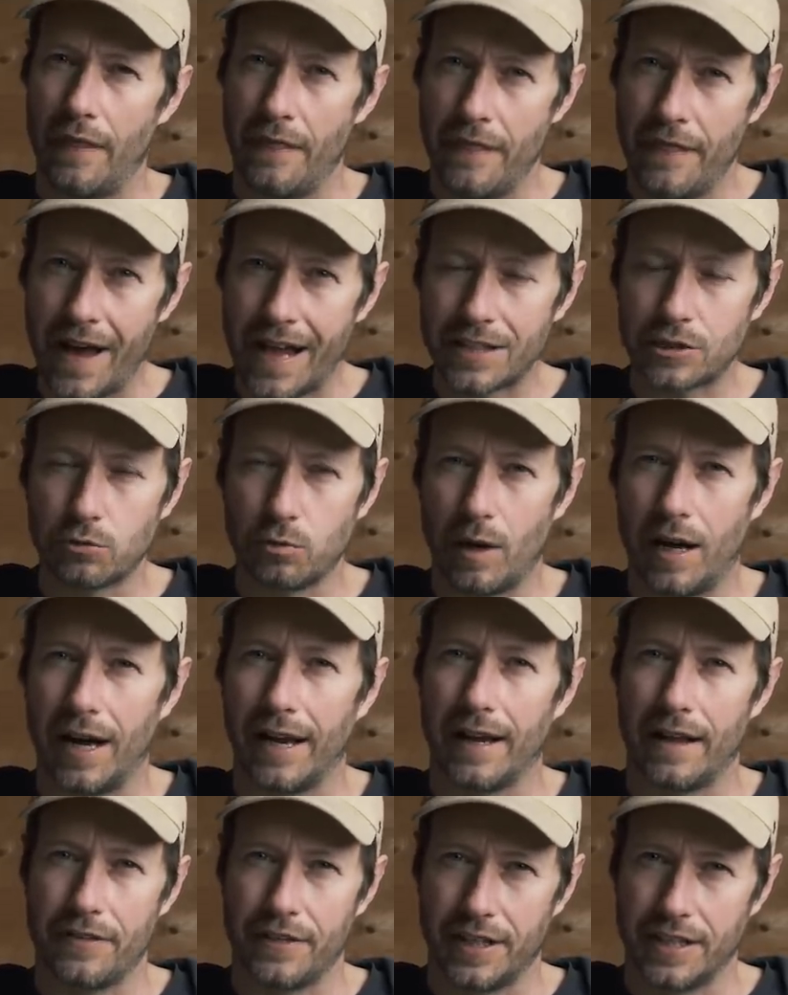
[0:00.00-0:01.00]
And that's
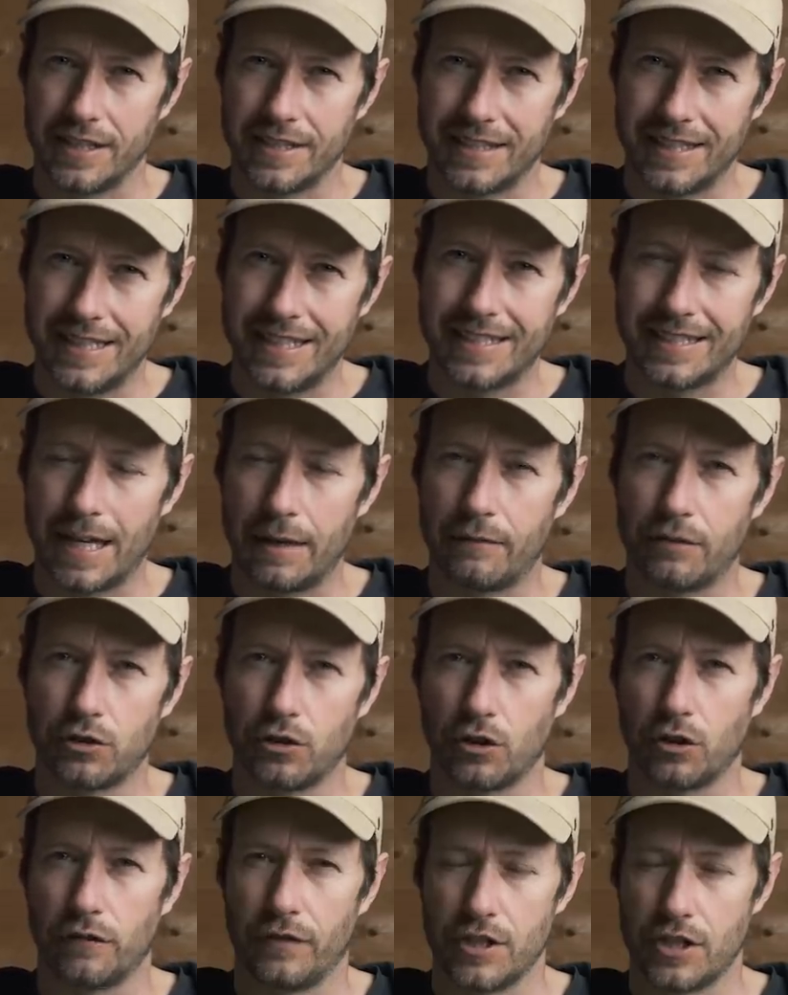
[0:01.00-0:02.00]
why I think seascape
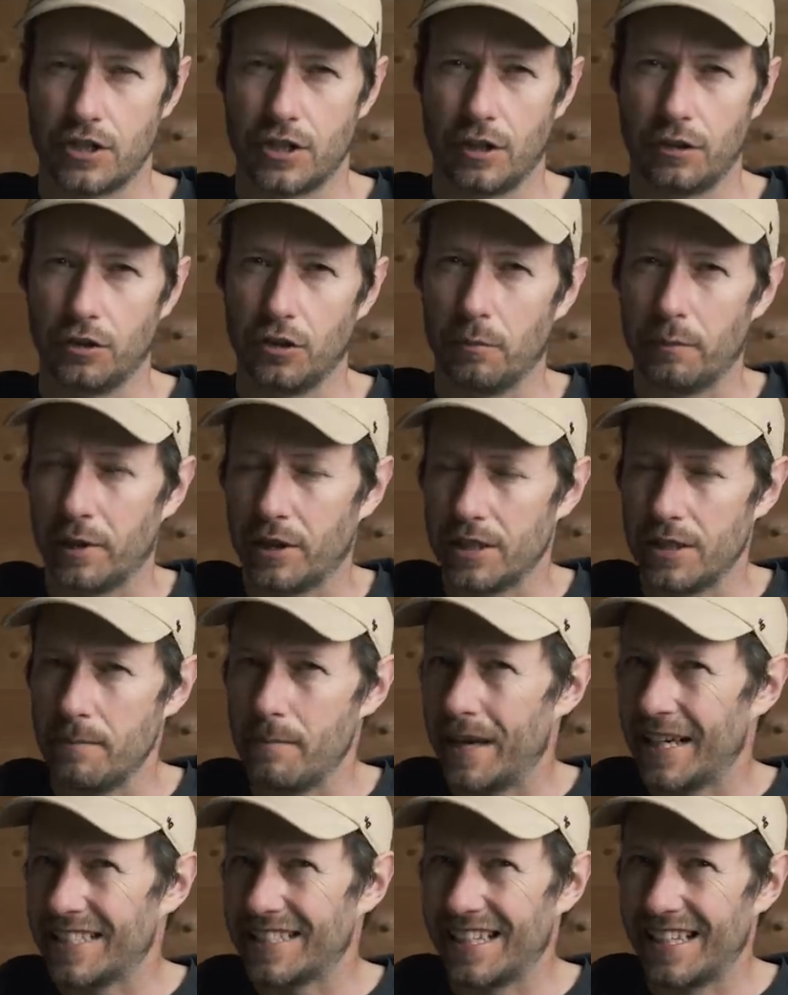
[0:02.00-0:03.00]
photography is so good, because
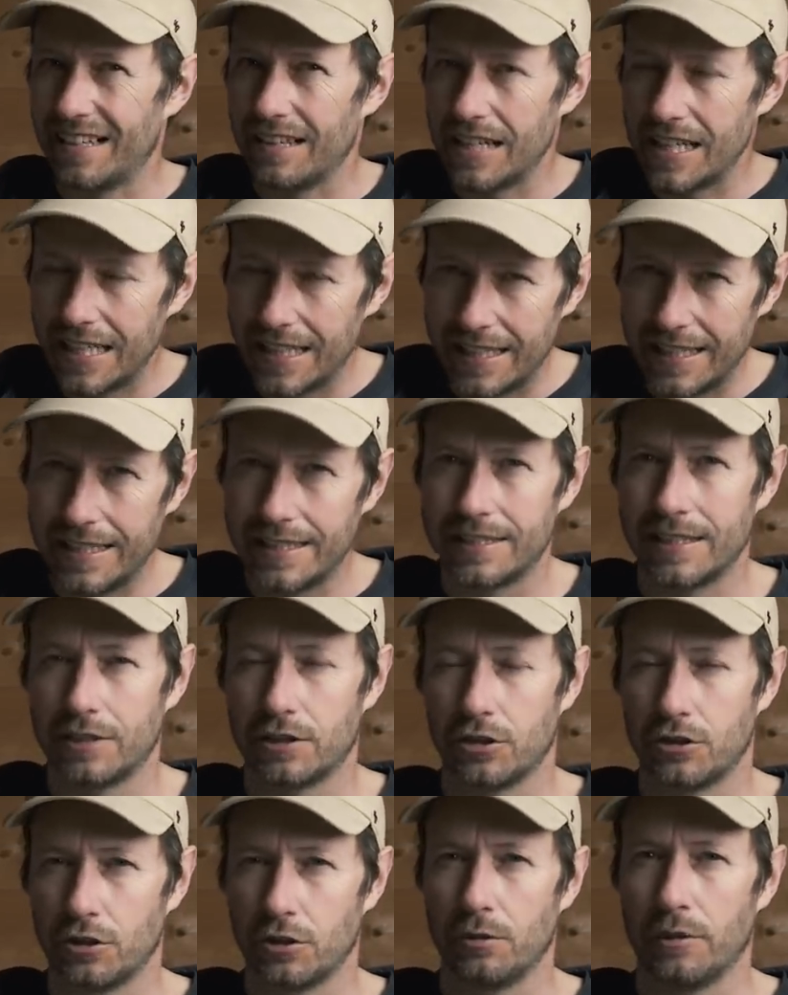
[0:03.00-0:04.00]
it makes it
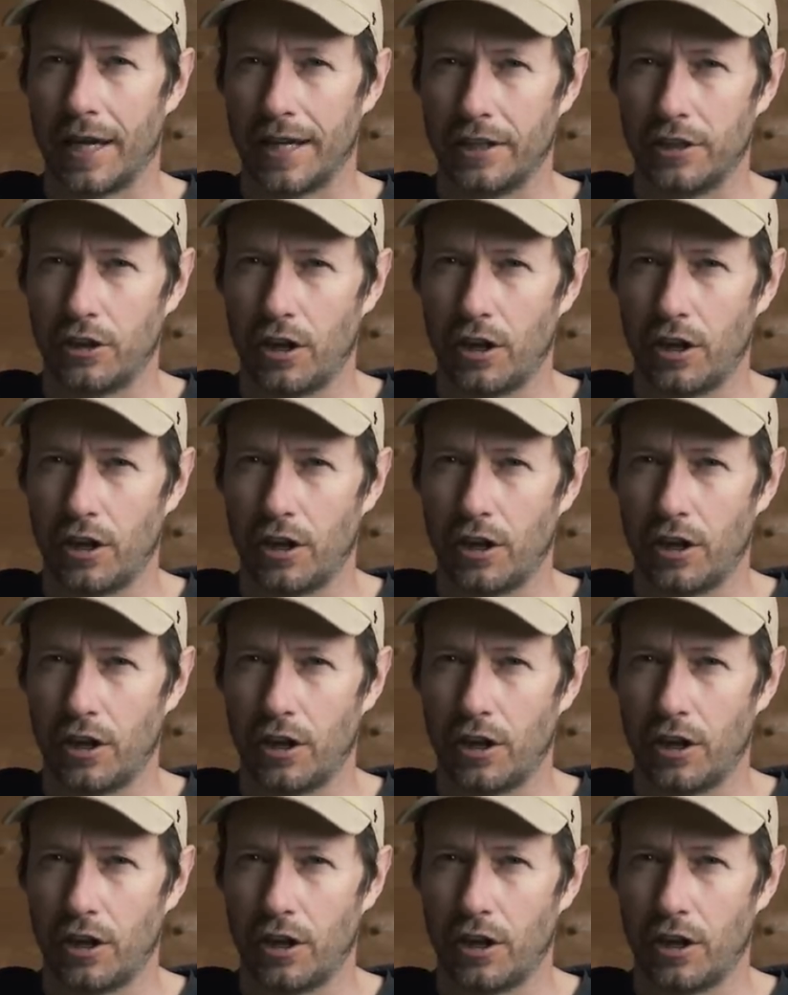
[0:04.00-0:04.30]
easy to do that.